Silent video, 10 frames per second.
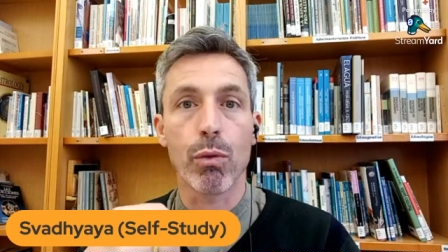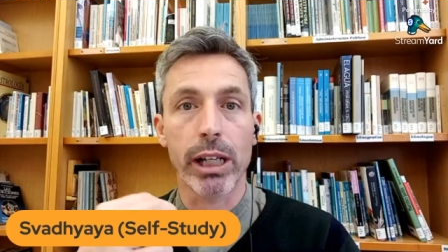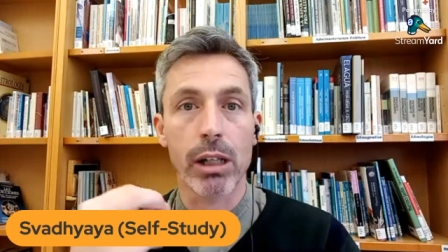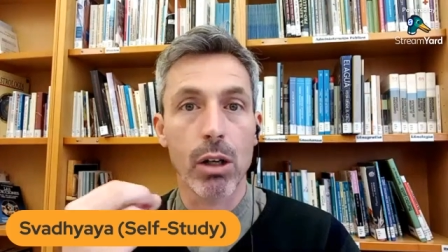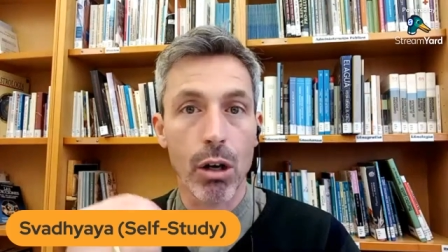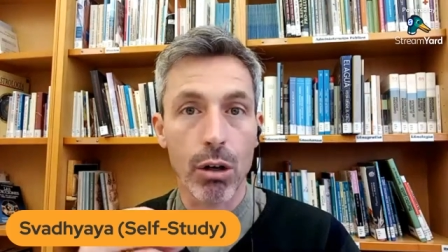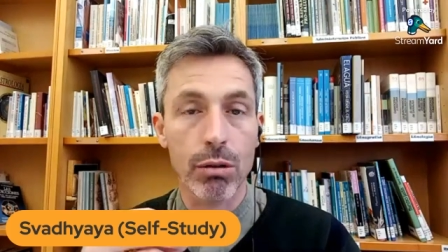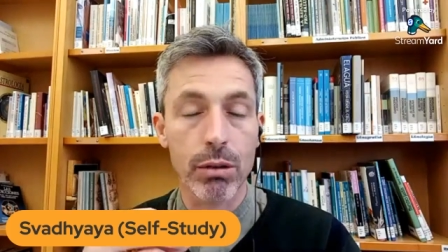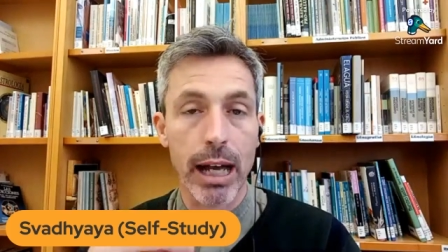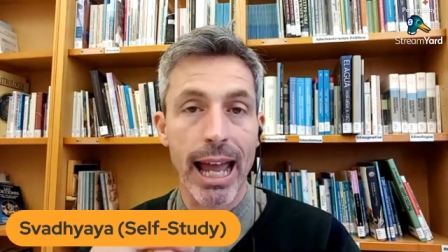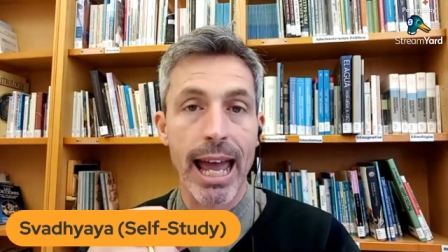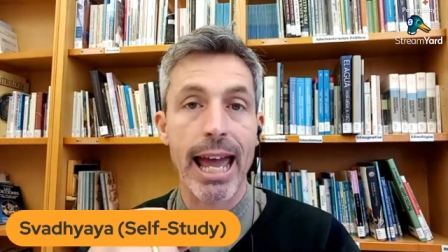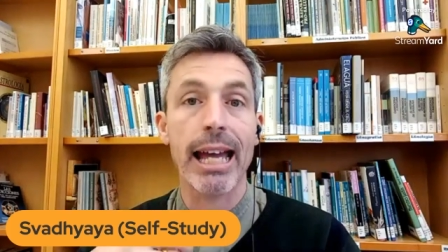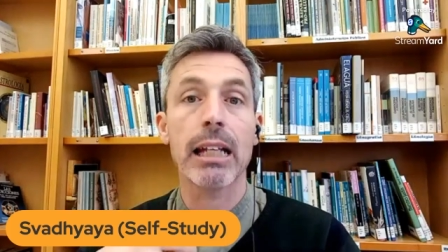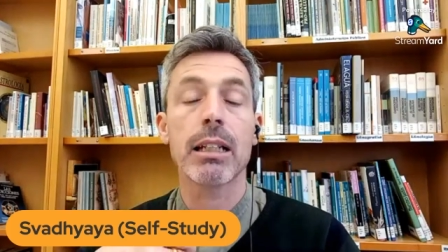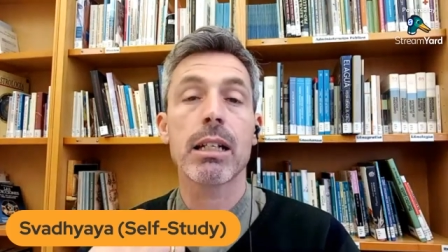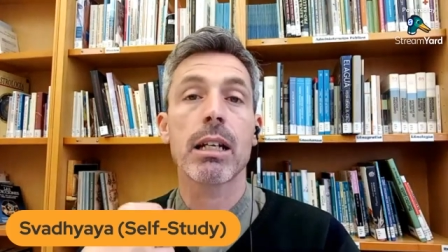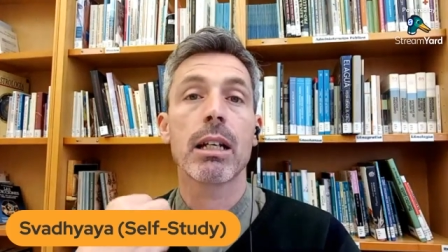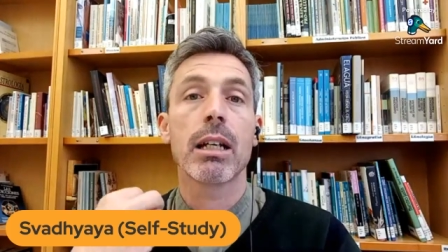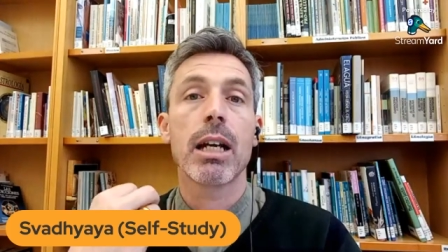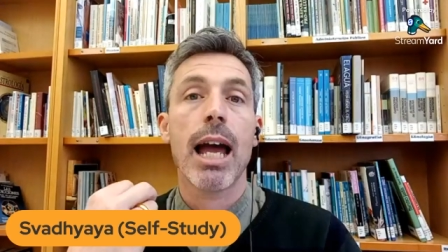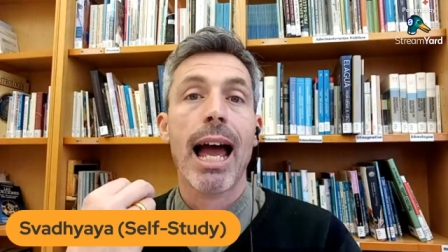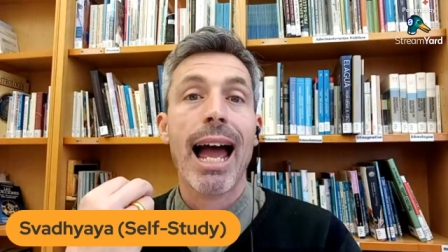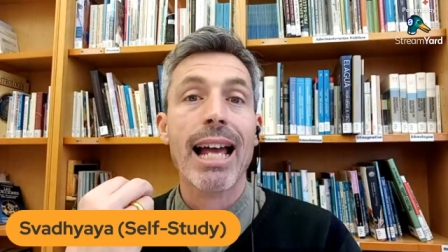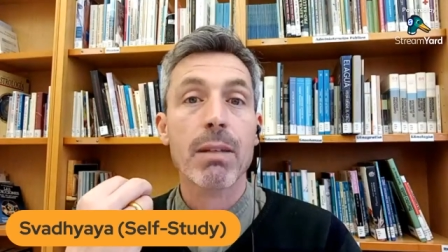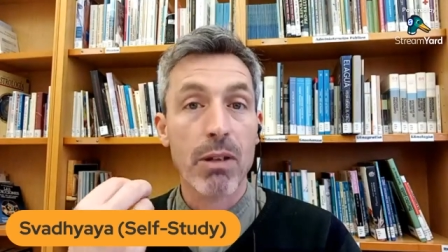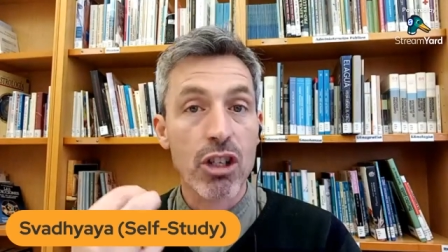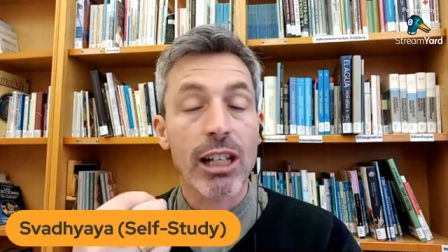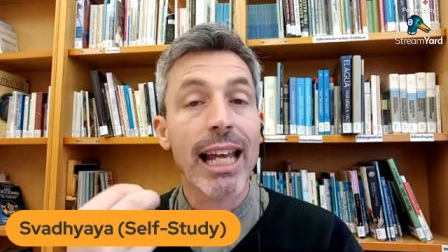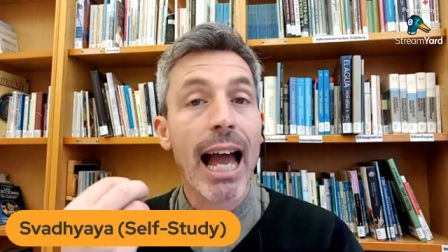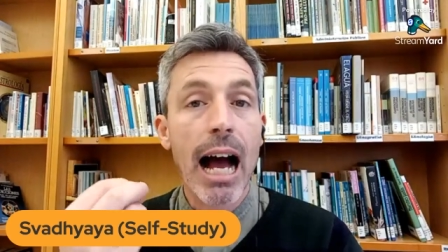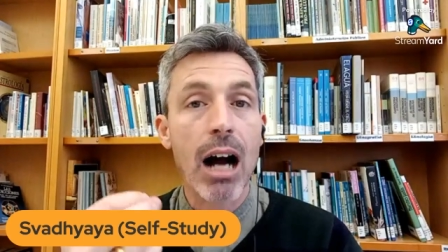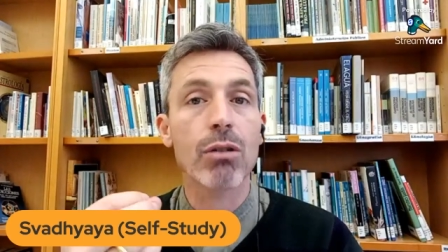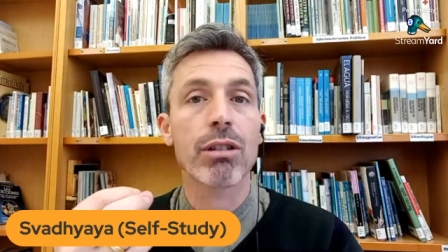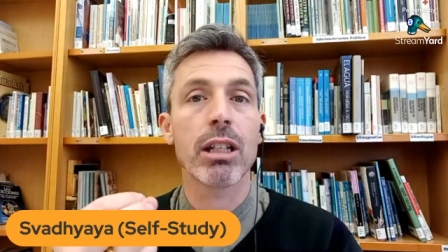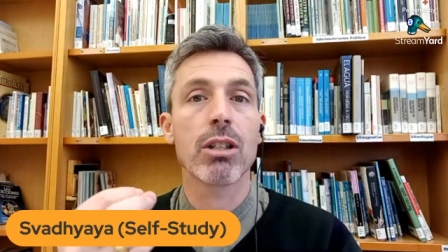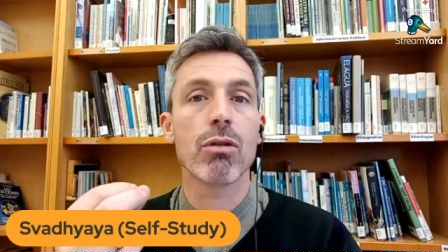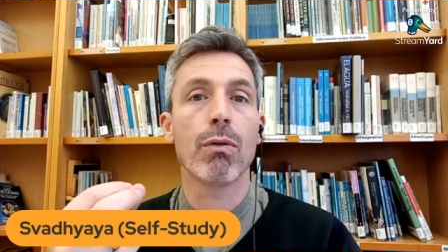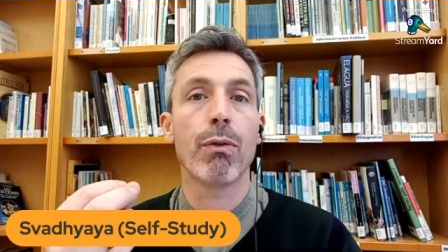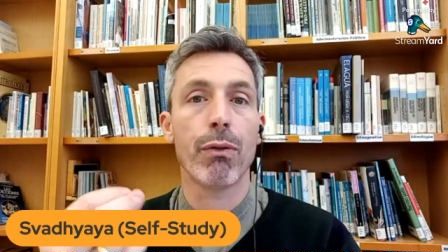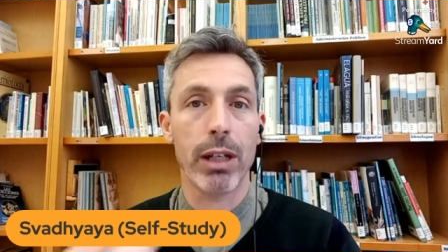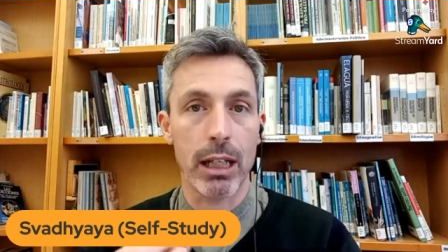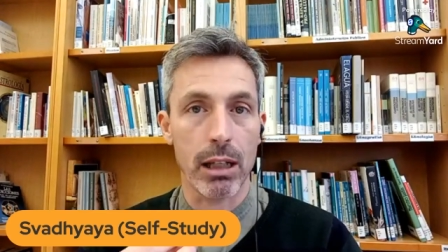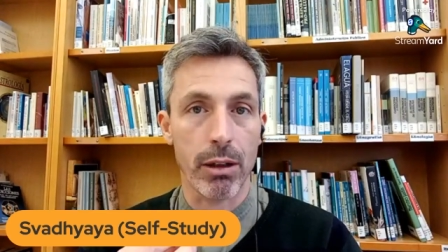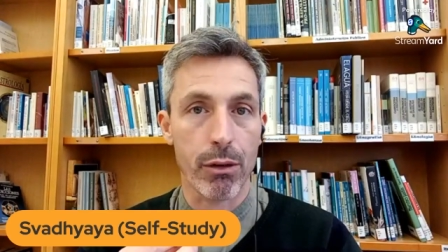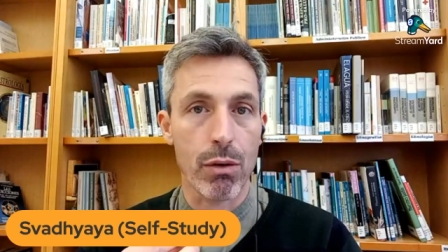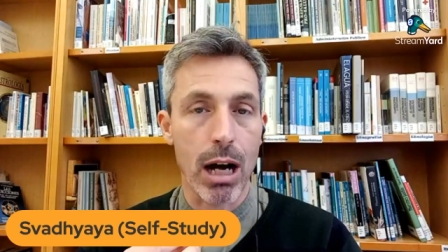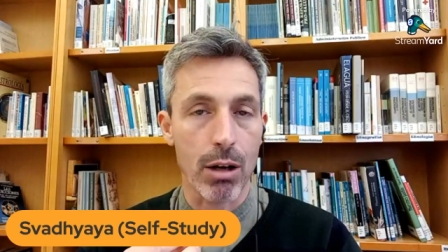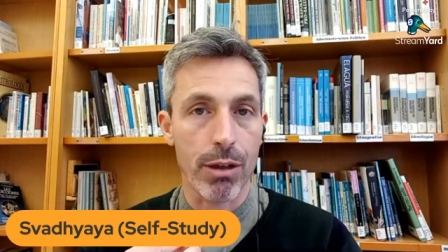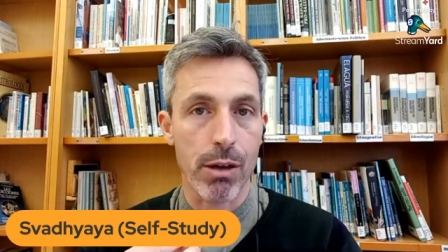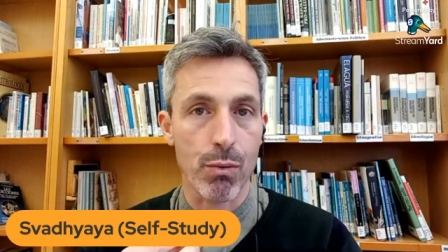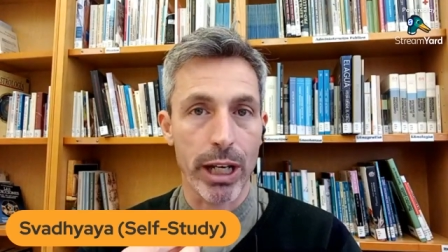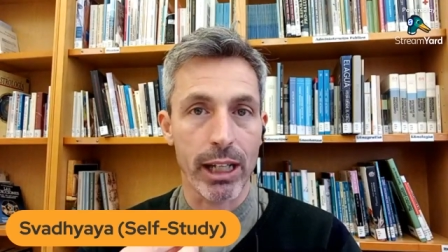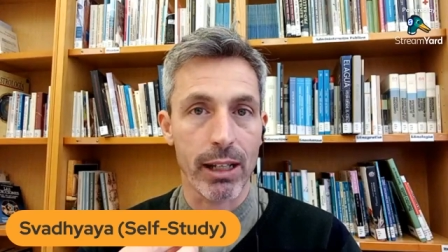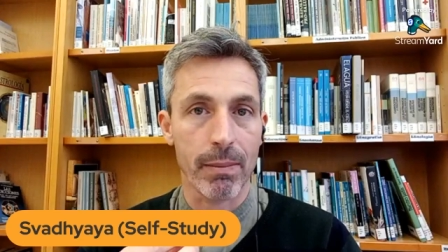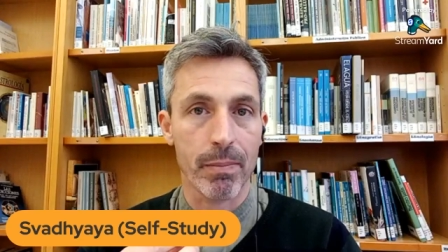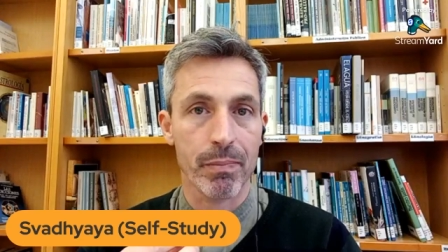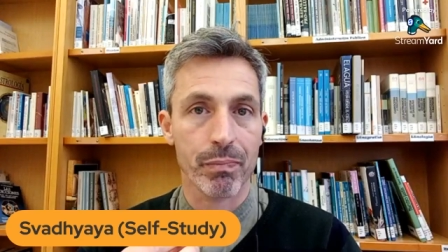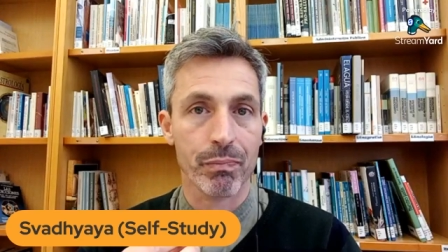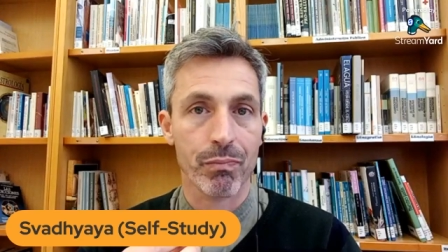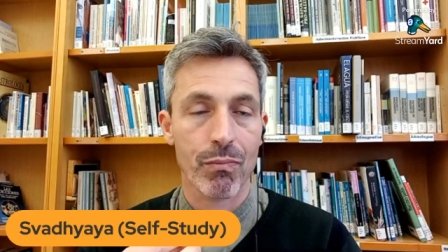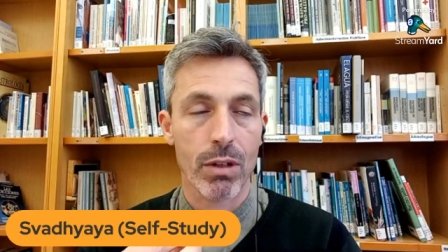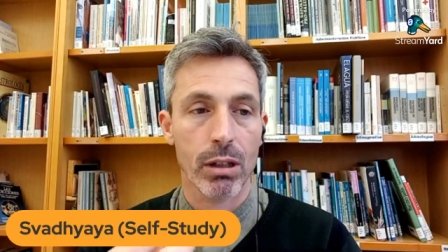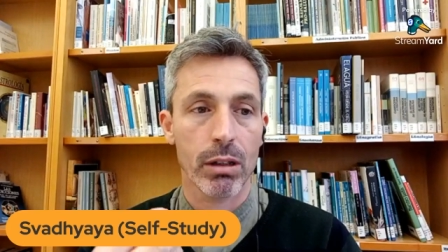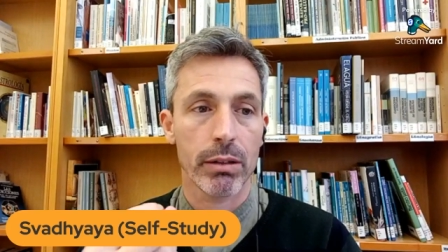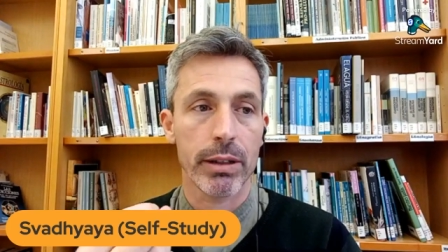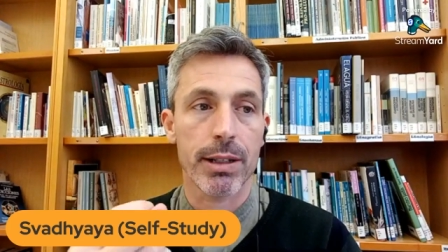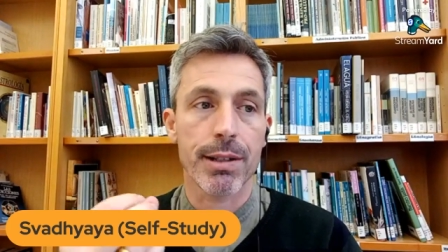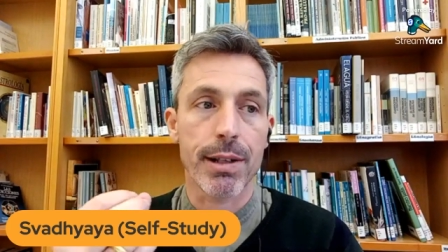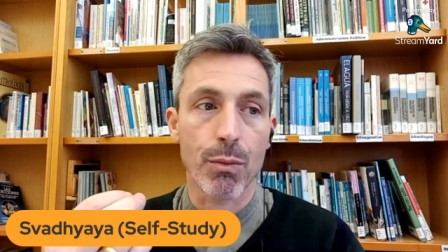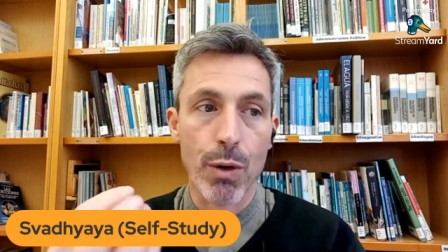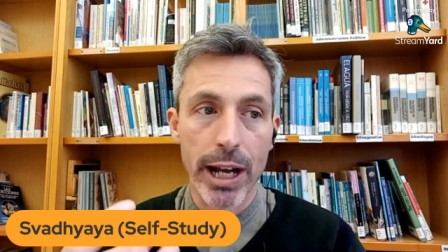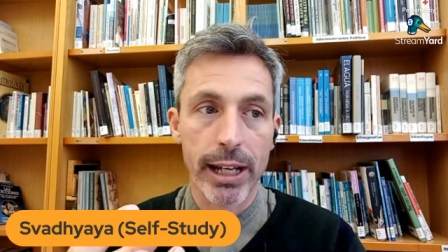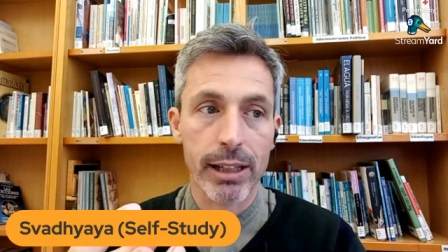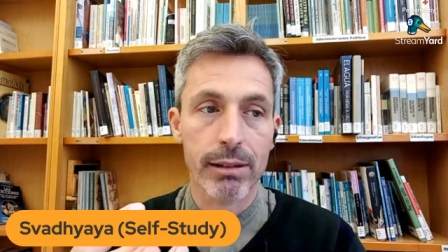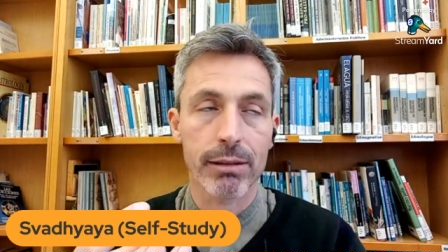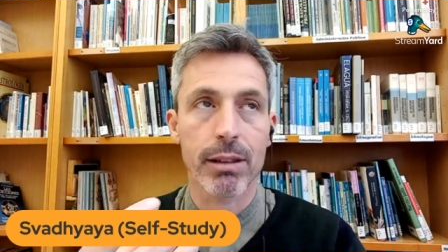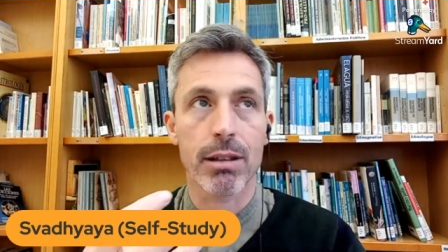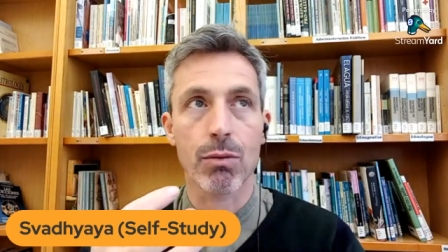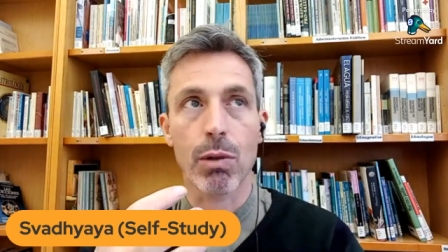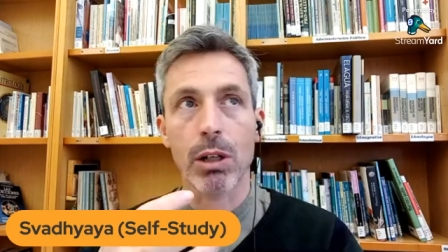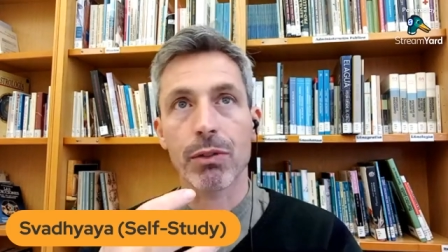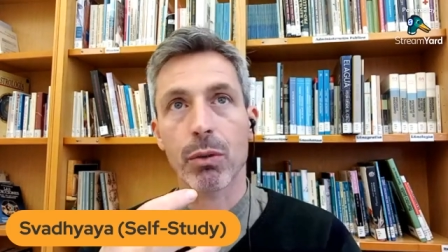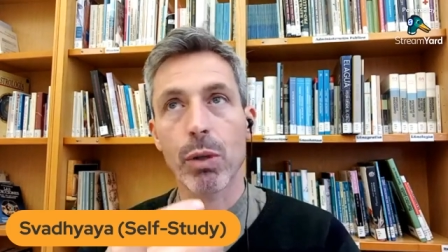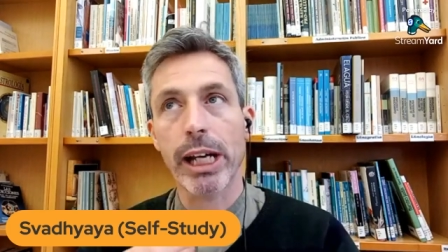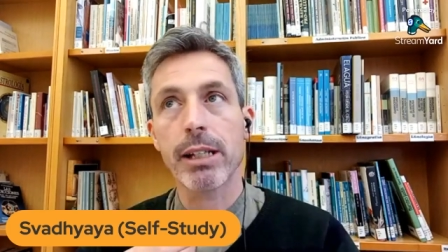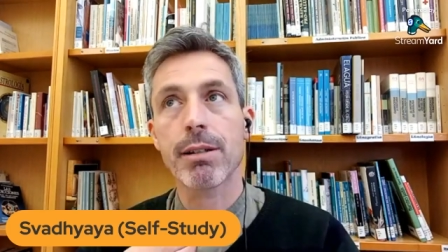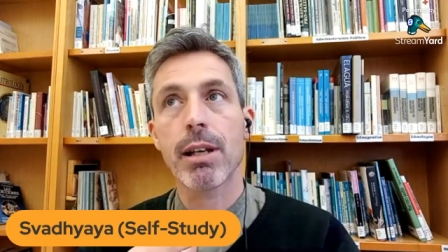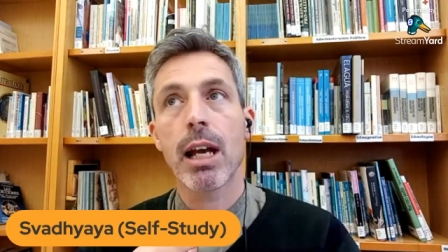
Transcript: week go and especially how did you feel throughout the week this is the way this is one of the ways